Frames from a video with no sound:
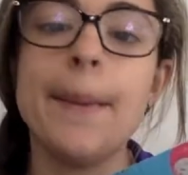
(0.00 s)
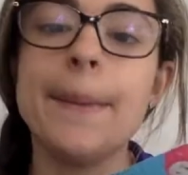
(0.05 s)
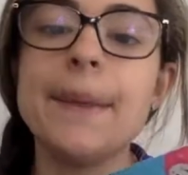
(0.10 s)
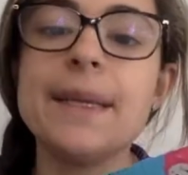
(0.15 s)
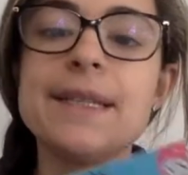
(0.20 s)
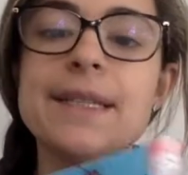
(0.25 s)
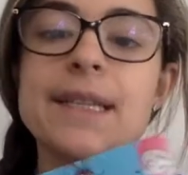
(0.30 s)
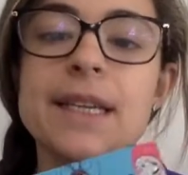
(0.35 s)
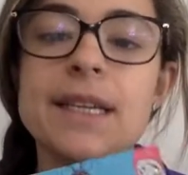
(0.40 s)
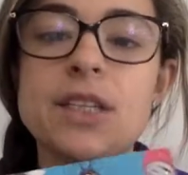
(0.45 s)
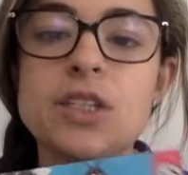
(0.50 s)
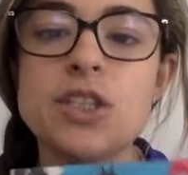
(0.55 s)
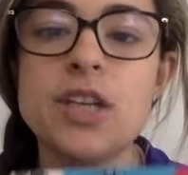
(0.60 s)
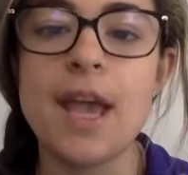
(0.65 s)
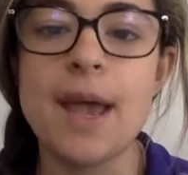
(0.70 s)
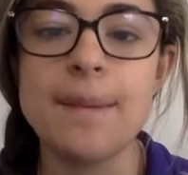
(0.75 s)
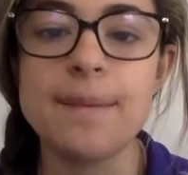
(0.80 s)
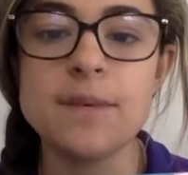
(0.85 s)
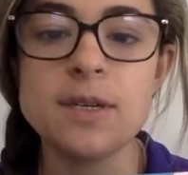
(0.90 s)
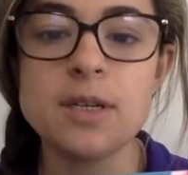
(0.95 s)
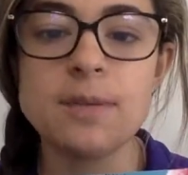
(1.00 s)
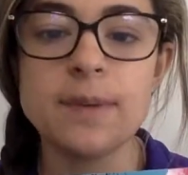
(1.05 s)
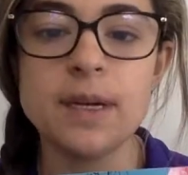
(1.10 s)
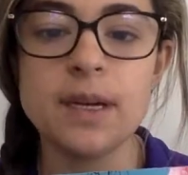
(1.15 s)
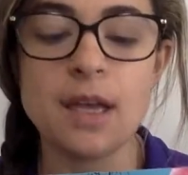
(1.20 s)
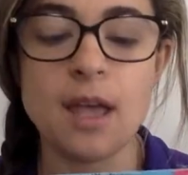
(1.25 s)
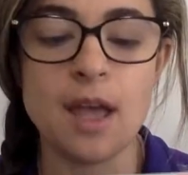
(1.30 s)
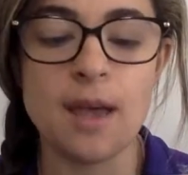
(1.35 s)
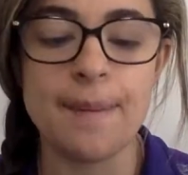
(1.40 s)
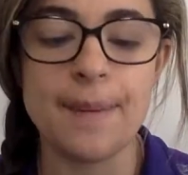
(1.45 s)
It's a chapter
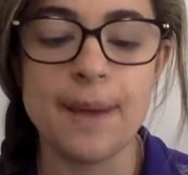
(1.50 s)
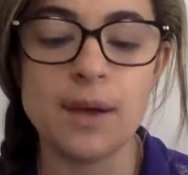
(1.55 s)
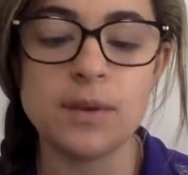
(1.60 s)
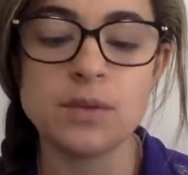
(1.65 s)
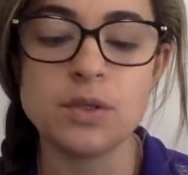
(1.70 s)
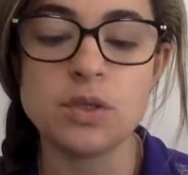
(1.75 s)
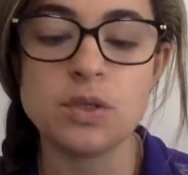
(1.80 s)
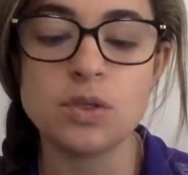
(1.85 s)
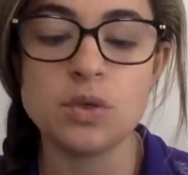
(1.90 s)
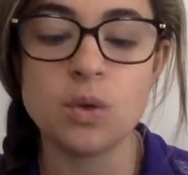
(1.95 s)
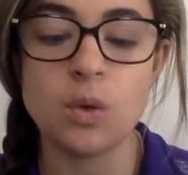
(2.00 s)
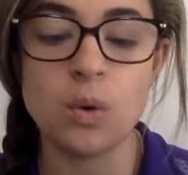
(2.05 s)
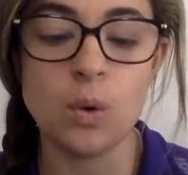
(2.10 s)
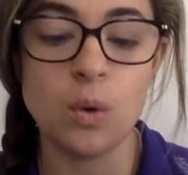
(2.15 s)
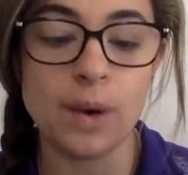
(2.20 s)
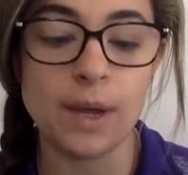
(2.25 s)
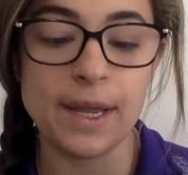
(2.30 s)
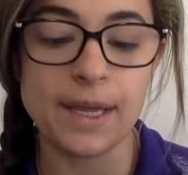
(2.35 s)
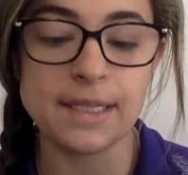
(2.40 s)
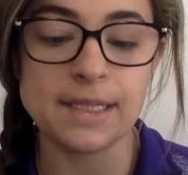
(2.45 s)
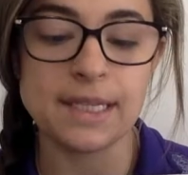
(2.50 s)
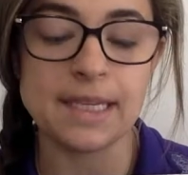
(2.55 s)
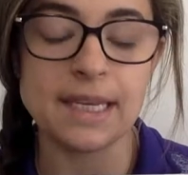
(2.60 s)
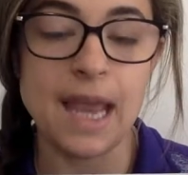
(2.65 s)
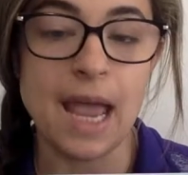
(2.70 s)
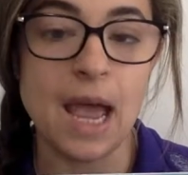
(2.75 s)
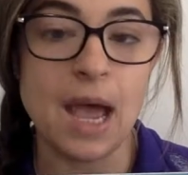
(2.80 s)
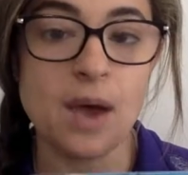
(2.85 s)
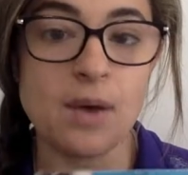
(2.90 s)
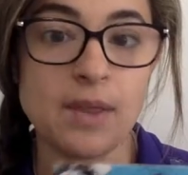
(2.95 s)
book about toys and
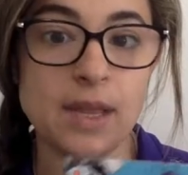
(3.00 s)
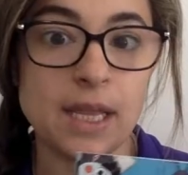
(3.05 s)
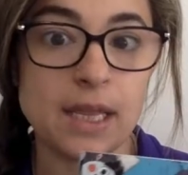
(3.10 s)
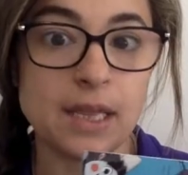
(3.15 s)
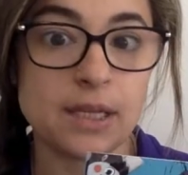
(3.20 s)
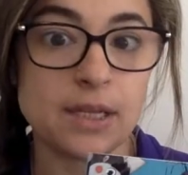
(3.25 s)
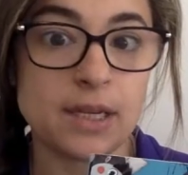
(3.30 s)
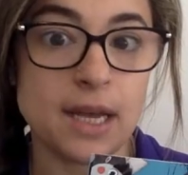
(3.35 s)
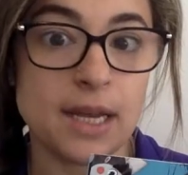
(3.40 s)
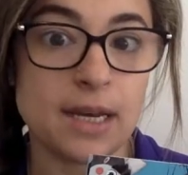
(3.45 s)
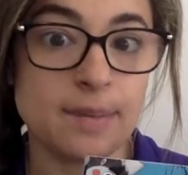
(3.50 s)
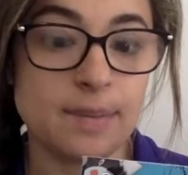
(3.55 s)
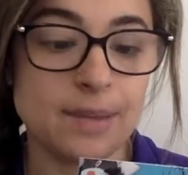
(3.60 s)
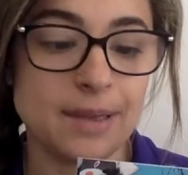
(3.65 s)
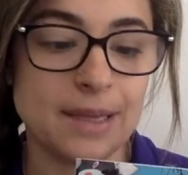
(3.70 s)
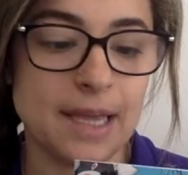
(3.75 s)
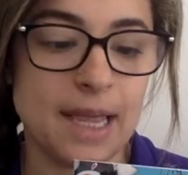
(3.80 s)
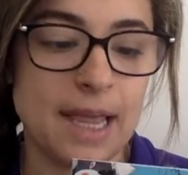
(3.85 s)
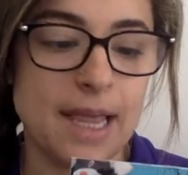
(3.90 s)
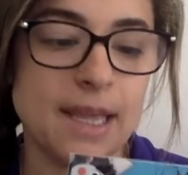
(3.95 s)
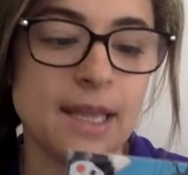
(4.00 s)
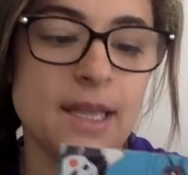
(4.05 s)
how they learn how to play.